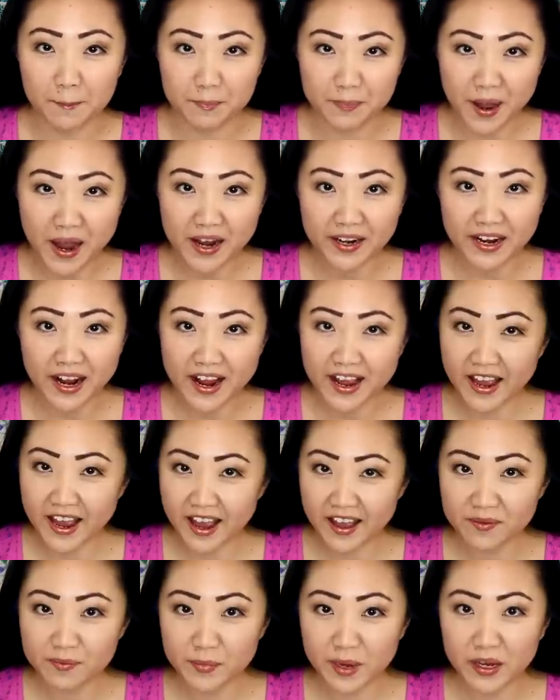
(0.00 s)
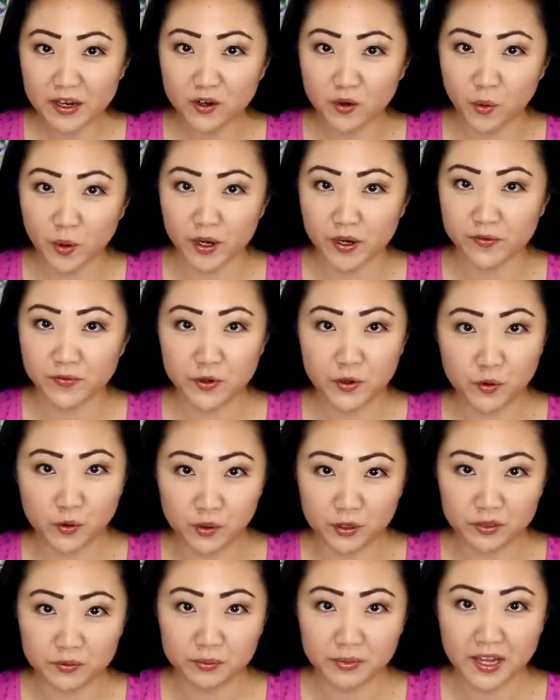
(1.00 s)
But I have made quite a few
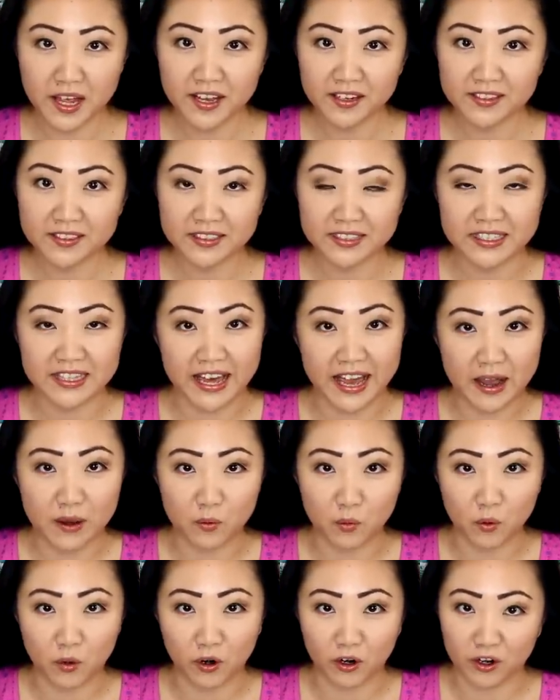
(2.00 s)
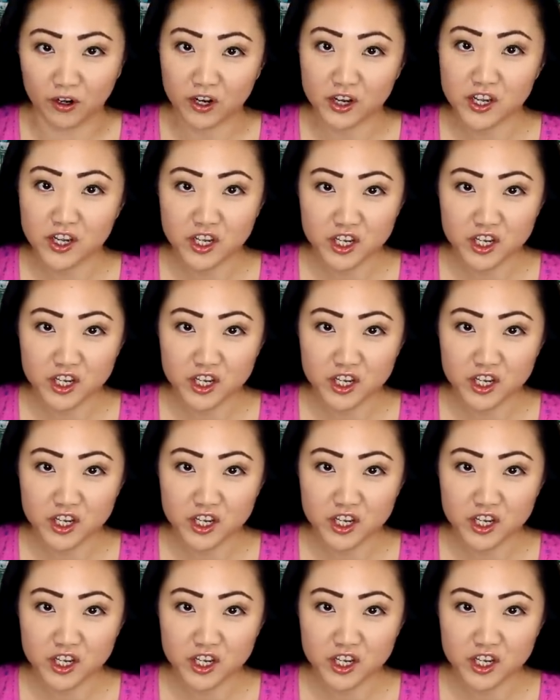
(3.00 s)
quilt blocks that were